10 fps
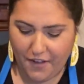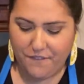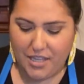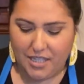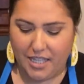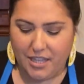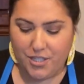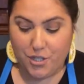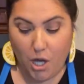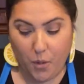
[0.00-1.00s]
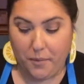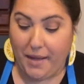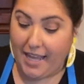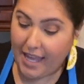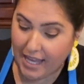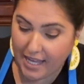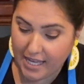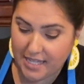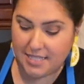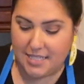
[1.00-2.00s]
Feeling the dough in my
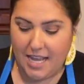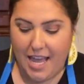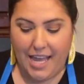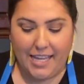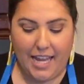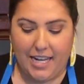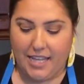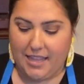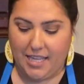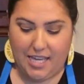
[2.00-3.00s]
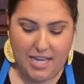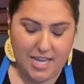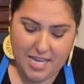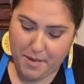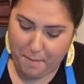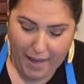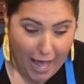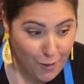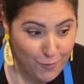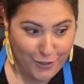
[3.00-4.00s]
hands, getting the
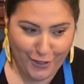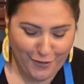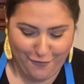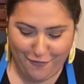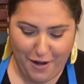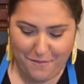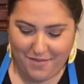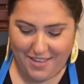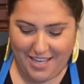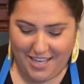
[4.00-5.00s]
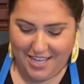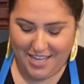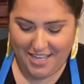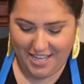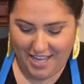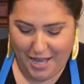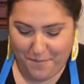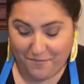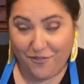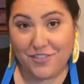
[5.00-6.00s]
powder from the
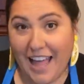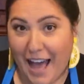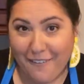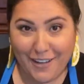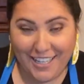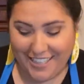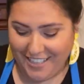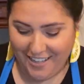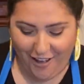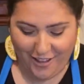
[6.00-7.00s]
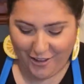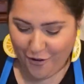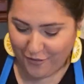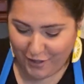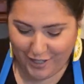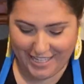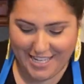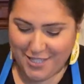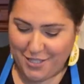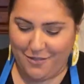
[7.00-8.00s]
flour all over and
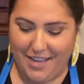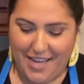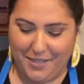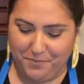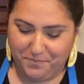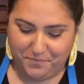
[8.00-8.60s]
into it.